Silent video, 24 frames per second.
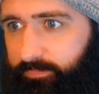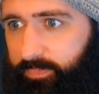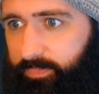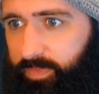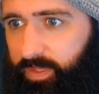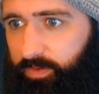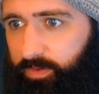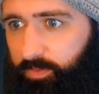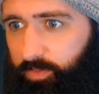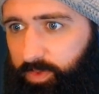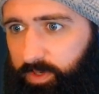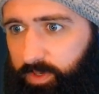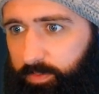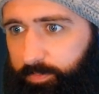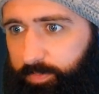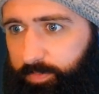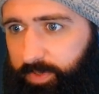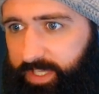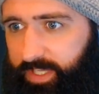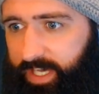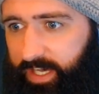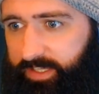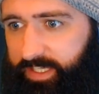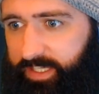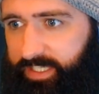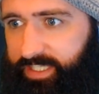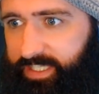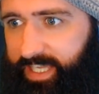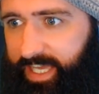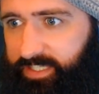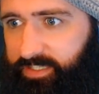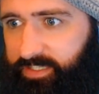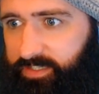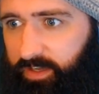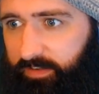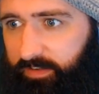We'll put that on the
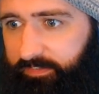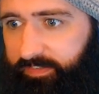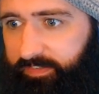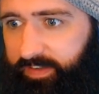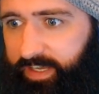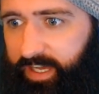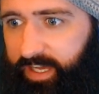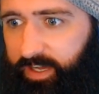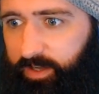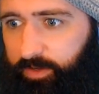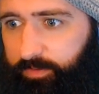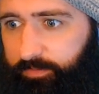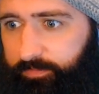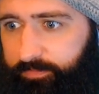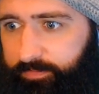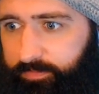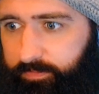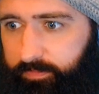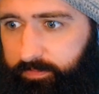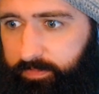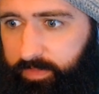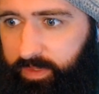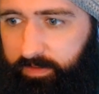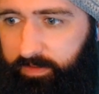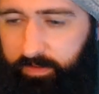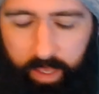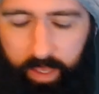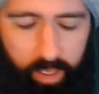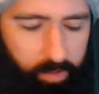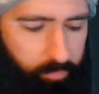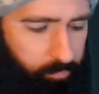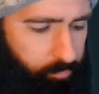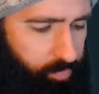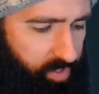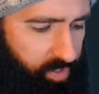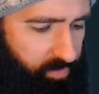desktop for now.
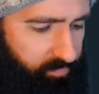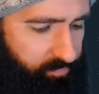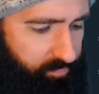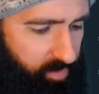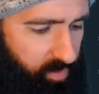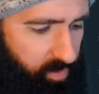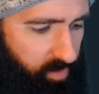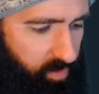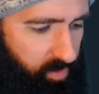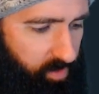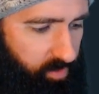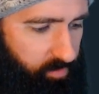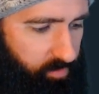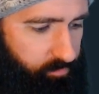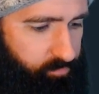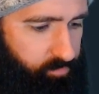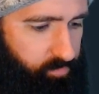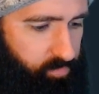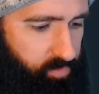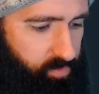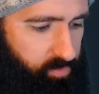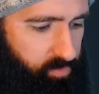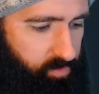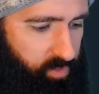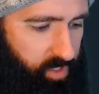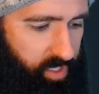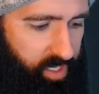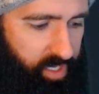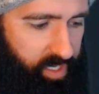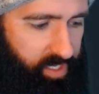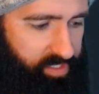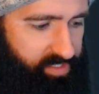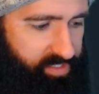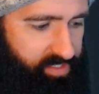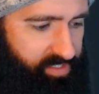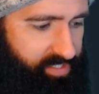MP4
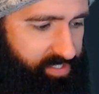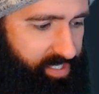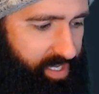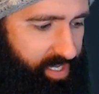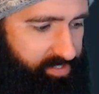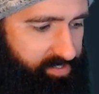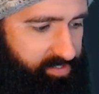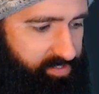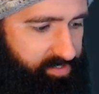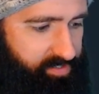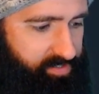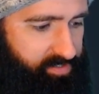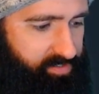test.